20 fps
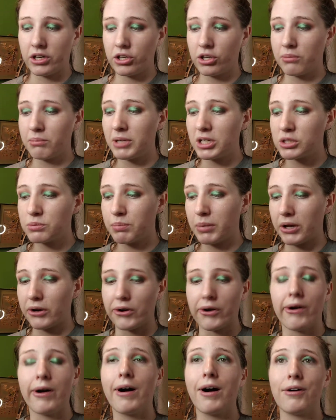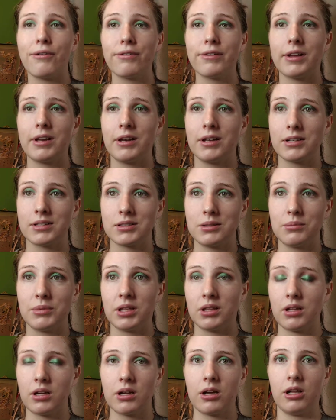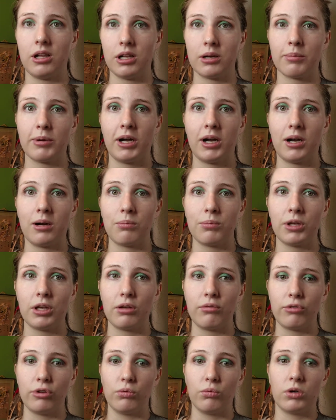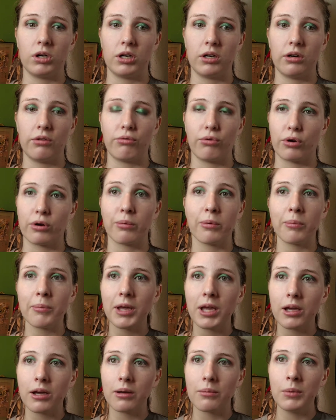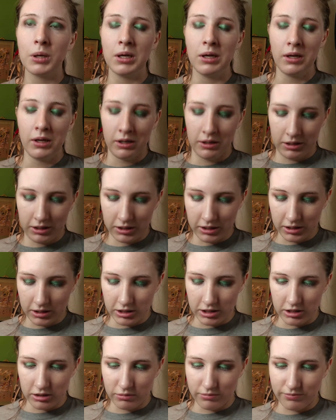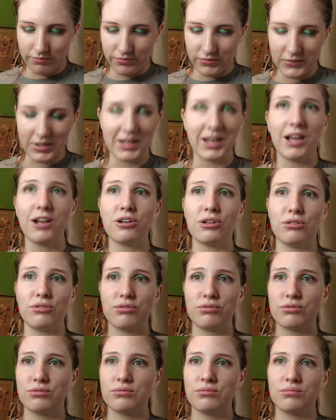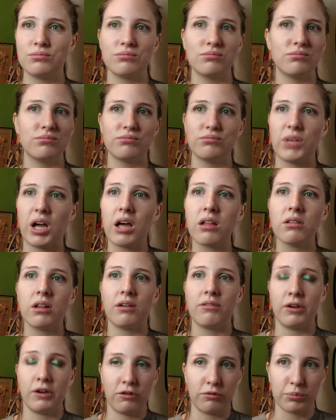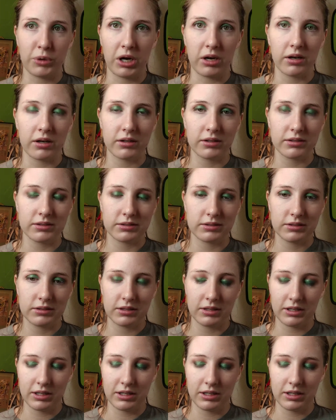You're much better off getting something like ColourPop if you want affordable makeup. And e.l.f. I love e.l.f. products.